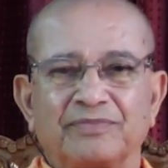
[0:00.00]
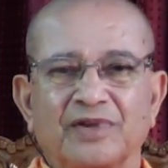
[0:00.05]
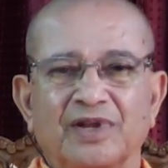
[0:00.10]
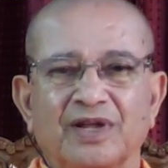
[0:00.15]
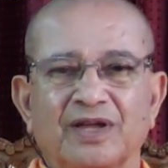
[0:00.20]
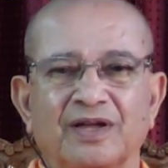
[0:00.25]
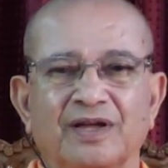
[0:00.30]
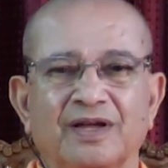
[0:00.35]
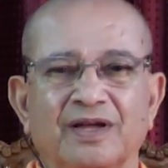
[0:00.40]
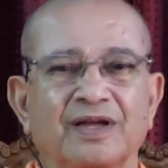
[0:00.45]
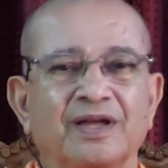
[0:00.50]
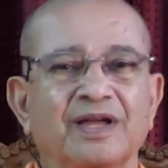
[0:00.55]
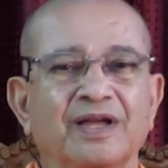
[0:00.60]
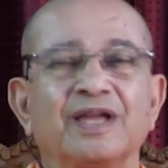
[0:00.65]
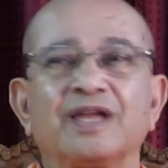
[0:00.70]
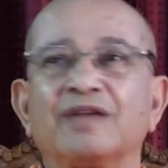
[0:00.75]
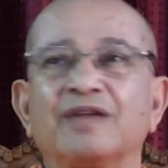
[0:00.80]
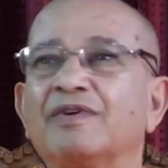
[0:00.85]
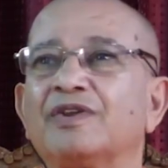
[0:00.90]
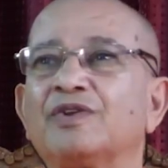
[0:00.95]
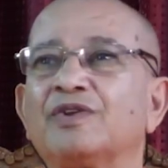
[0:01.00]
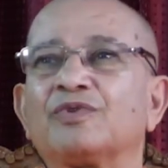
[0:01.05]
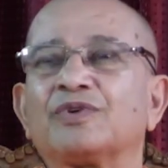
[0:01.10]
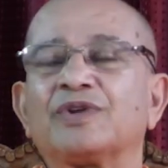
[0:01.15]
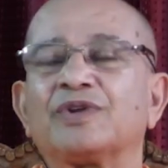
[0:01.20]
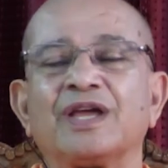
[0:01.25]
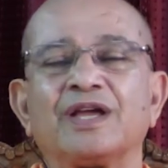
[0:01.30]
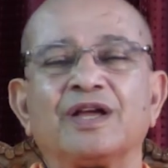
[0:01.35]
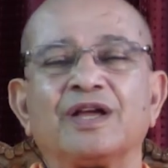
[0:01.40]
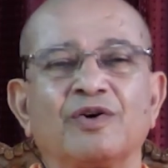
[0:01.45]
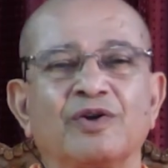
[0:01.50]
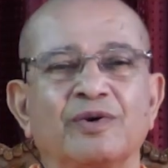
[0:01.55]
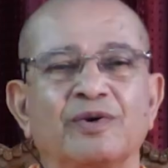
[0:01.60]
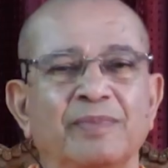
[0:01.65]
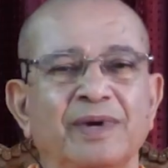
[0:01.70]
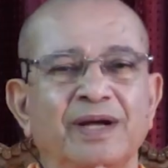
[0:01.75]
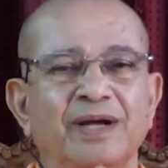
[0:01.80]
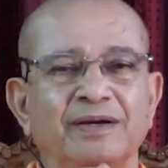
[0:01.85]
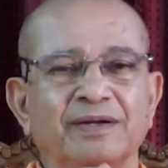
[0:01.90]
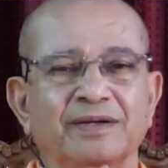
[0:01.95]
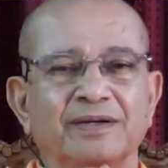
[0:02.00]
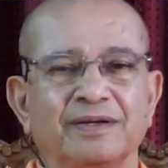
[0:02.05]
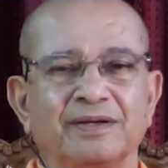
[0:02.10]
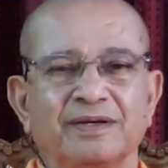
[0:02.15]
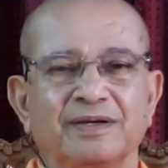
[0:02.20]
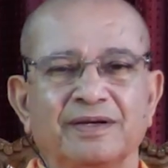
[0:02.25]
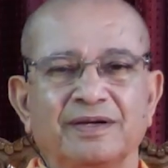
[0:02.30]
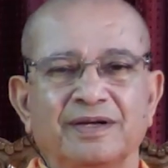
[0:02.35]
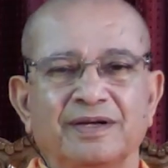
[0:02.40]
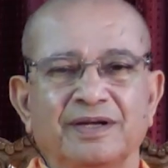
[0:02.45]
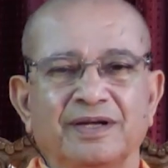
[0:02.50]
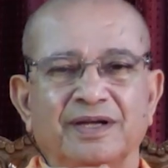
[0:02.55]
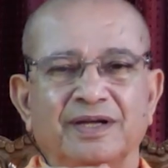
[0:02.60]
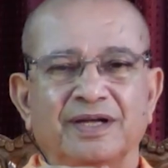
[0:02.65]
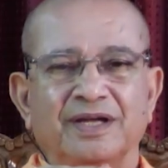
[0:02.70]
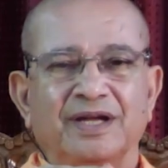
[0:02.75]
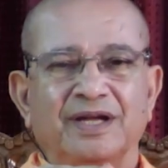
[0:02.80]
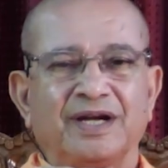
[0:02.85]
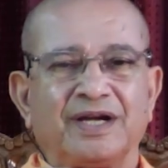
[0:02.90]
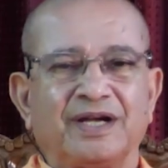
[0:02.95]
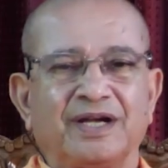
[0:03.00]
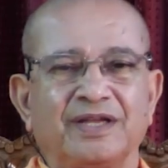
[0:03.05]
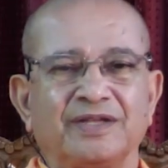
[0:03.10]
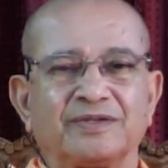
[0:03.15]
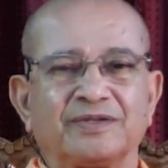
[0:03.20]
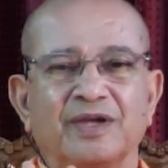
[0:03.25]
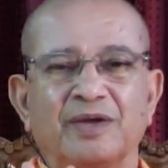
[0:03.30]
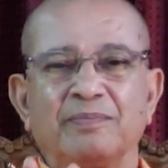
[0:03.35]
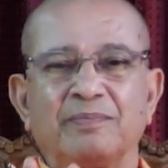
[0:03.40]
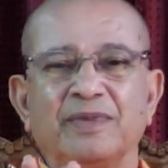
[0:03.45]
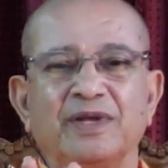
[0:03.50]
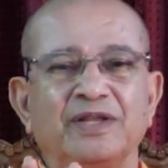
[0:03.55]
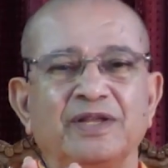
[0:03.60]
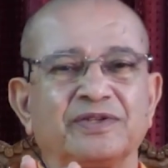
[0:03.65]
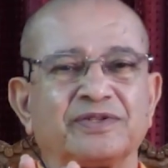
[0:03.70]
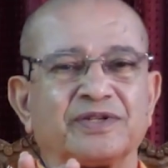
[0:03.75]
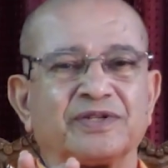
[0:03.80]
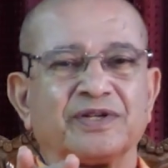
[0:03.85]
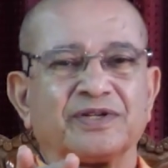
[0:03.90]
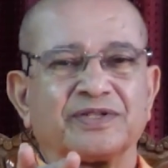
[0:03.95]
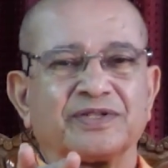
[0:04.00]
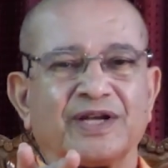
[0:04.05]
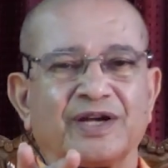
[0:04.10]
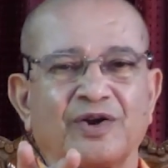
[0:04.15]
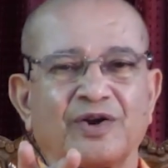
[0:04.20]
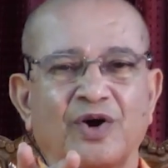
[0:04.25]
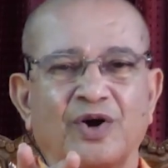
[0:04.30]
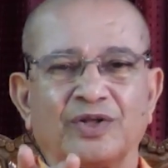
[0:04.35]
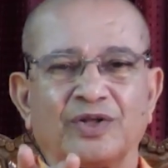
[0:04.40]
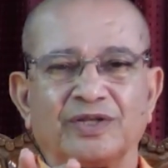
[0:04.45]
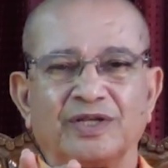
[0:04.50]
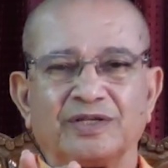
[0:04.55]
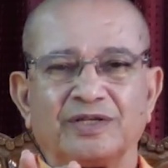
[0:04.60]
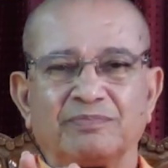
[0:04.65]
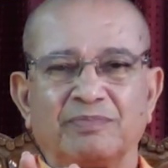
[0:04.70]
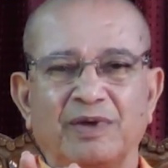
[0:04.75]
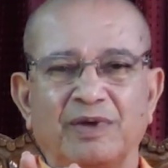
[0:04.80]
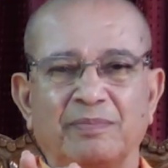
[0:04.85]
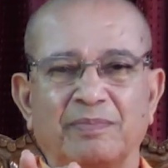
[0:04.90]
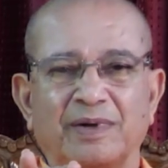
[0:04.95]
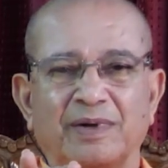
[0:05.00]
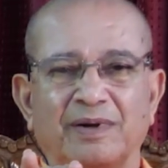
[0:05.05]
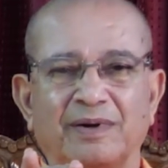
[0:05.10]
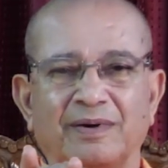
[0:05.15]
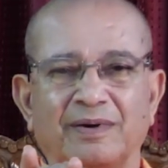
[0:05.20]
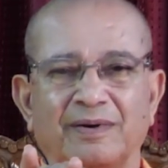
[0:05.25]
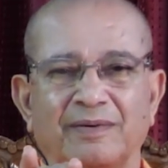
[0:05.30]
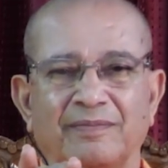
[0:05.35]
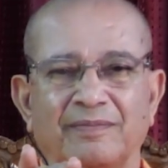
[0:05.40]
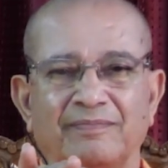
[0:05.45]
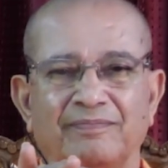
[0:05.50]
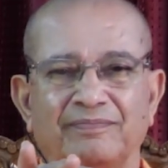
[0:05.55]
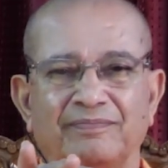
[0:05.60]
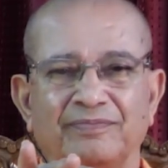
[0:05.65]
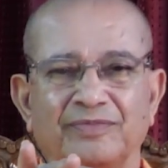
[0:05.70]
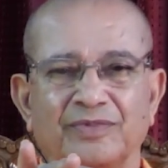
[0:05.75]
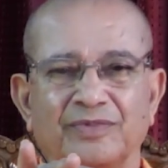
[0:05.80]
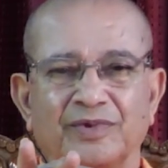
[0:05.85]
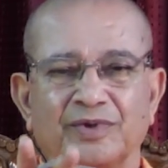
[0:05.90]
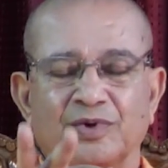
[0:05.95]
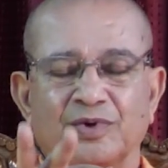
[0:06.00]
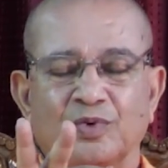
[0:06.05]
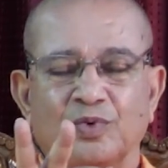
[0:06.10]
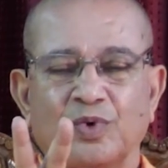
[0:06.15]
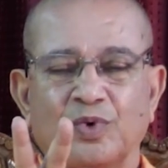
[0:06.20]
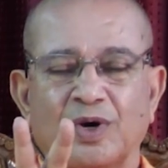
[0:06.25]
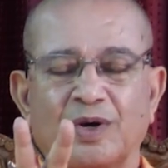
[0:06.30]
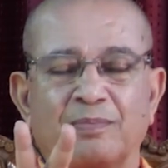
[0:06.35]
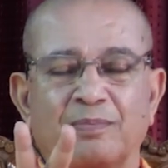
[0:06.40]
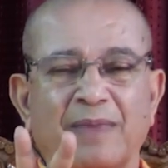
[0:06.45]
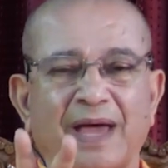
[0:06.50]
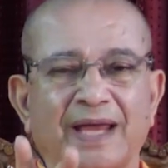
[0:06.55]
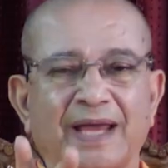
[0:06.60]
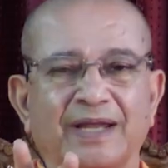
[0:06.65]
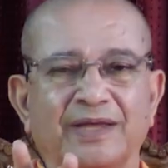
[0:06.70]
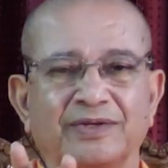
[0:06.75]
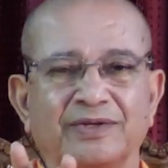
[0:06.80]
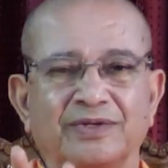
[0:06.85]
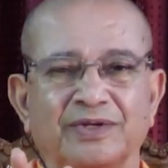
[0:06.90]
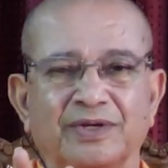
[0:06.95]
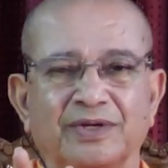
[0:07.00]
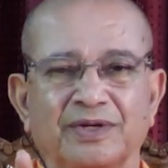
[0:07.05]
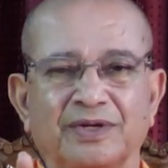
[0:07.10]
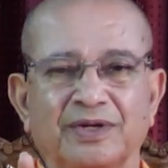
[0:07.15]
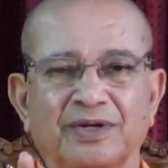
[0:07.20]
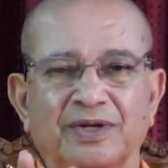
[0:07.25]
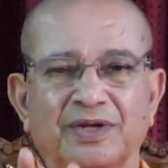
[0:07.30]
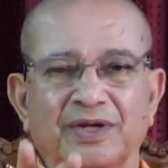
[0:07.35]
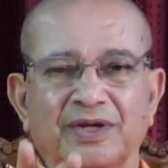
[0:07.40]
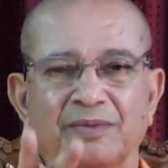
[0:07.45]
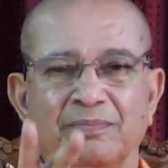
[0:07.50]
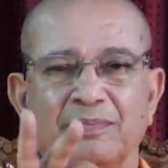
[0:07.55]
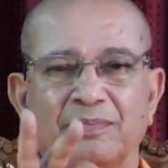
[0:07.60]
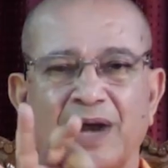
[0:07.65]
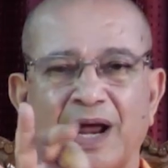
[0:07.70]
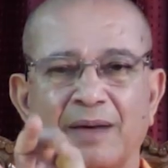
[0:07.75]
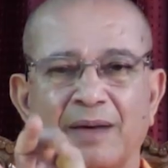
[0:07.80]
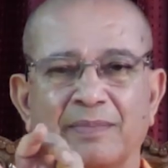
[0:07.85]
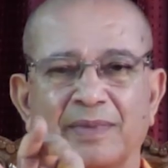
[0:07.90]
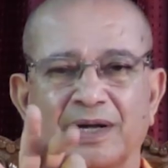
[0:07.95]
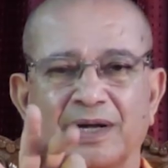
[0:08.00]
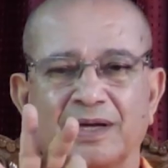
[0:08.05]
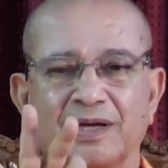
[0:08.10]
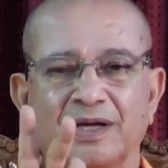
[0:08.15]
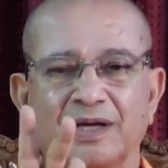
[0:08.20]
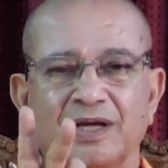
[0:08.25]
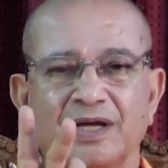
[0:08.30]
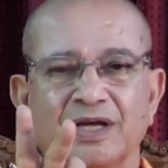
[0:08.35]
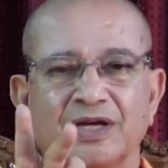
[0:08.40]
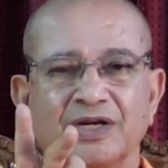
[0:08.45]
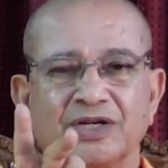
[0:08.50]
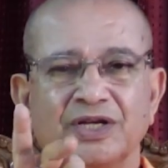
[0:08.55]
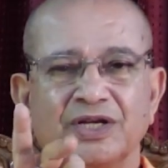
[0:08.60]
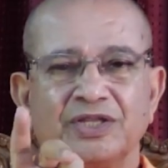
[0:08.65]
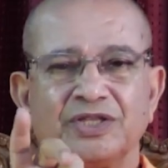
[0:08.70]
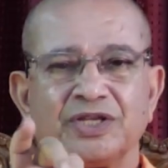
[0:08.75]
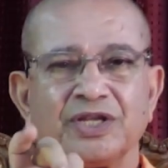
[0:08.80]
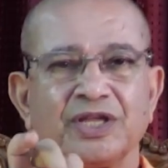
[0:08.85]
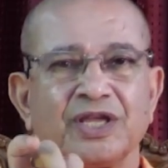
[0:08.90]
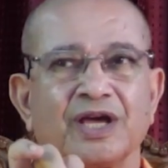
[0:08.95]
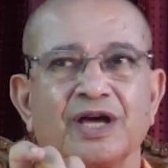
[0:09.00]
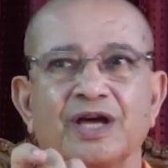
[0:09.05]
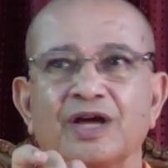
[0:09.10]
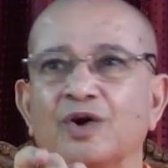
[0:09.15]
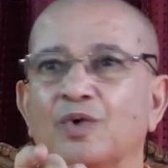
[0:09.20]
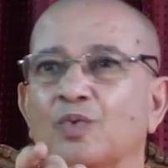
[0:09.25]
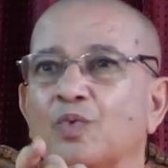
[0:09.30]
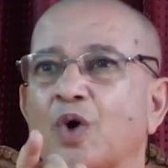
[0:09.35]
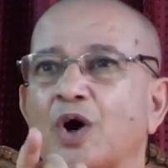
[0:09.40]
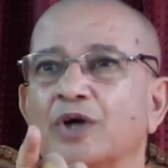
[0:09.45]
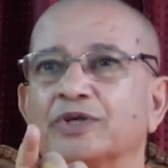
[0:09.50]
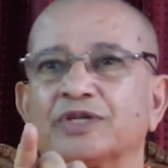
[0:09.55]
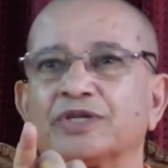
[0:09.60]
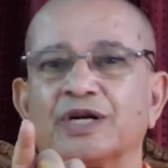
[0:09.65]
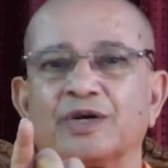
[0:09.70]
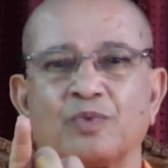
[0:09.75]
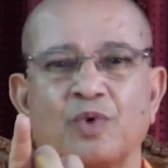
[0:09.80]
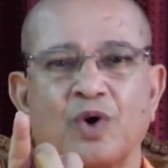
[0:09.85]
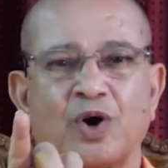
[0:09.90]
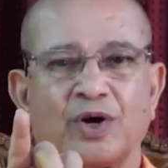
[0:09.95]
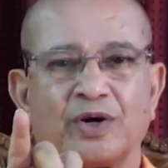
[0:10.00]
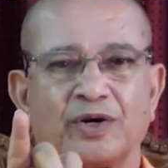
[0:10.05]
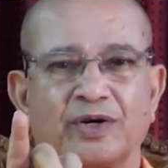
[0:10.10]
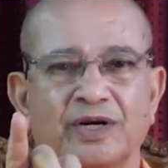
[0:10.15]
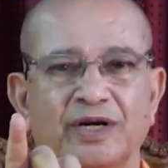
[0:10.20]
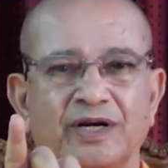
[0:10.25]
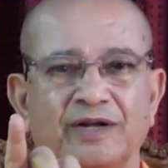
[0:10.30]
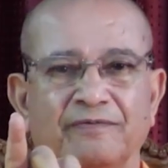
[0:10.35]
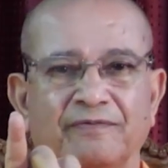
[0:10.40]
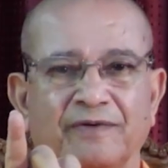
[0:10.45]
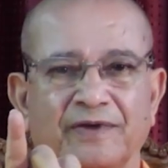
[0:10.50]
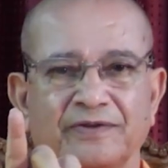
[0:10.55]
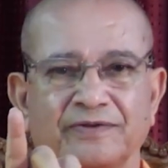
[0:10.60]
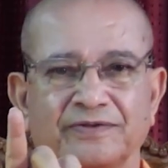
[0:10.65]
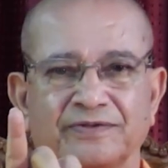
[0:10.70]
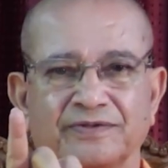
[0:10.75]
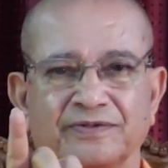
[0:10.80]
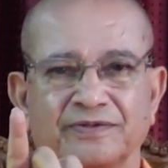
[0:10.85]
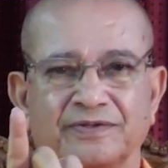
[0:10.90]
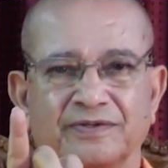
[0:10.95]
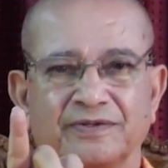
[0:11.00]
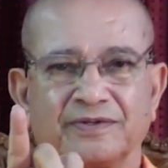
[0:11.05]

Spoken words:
When you take government, it is ministers and all these people who are managing. Brahmana, Kshatriya, watch and ward, defense.